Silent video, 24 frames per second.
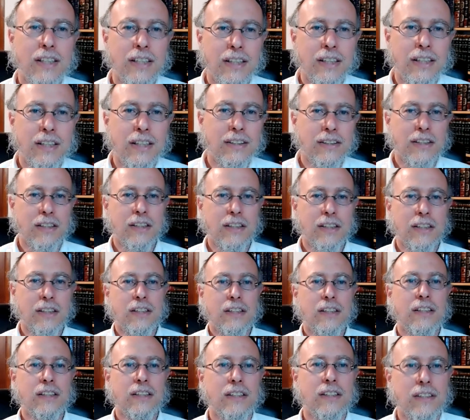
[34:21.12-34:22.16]
And
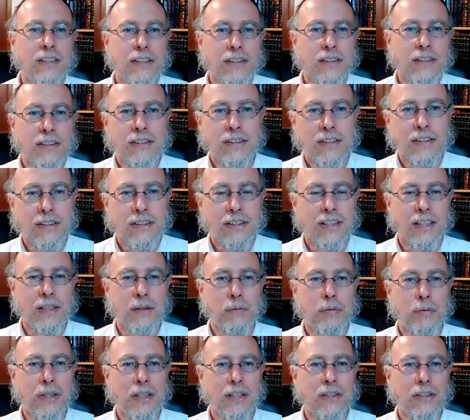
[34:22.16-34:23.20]
he had
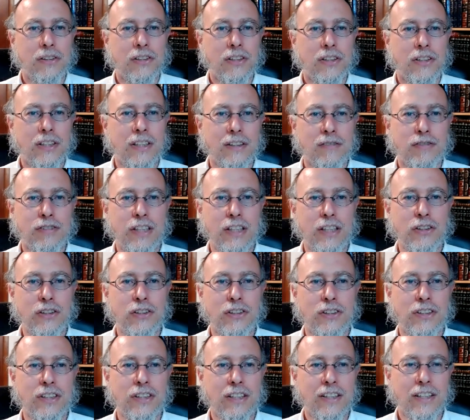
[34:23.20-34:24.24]
a PhD in
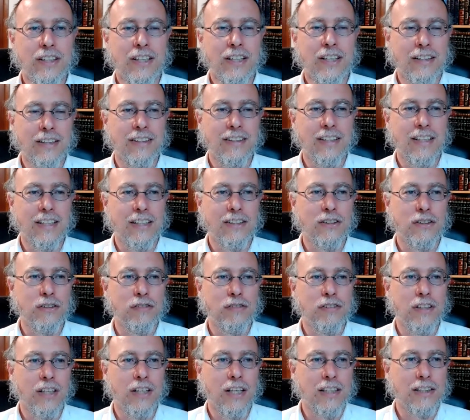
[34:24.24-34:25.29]
French, in continental
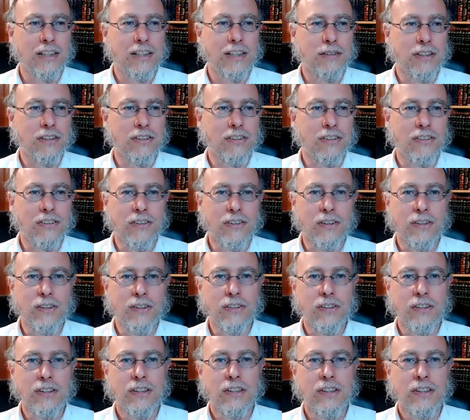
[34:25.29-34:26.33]
philosophy, if it's called.